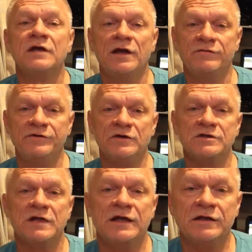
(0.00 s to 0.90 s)
it
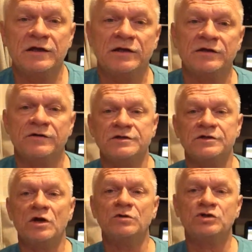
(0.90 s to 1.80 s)
feels like there is
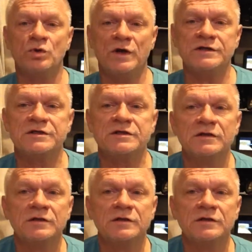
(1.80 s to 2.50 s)
no choice.